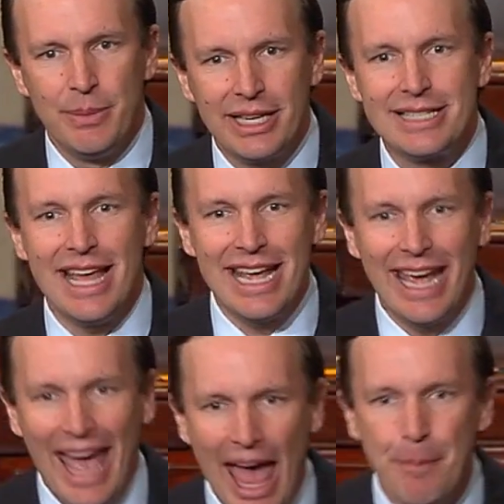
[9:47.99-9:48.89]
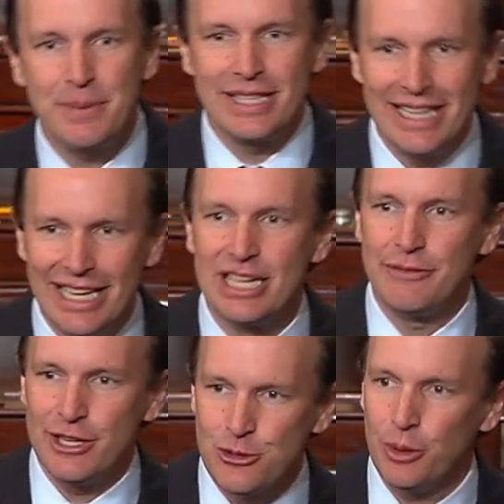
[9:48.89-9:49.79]
because they kept the
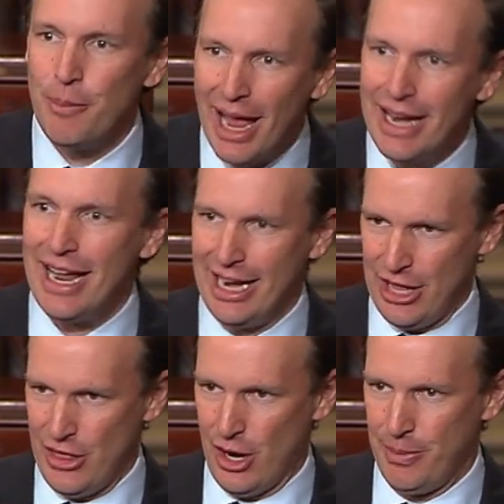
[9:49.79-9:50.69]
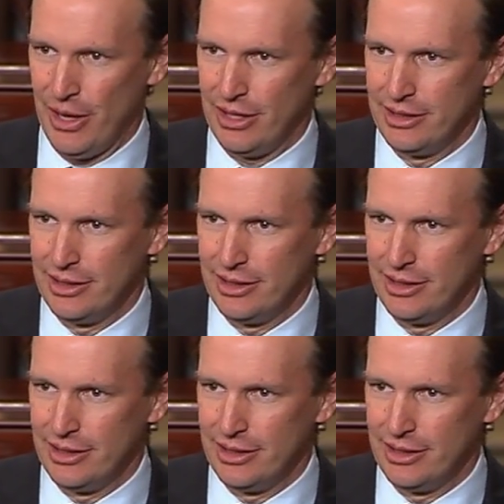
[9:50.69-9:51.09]
individual mandate in their bill.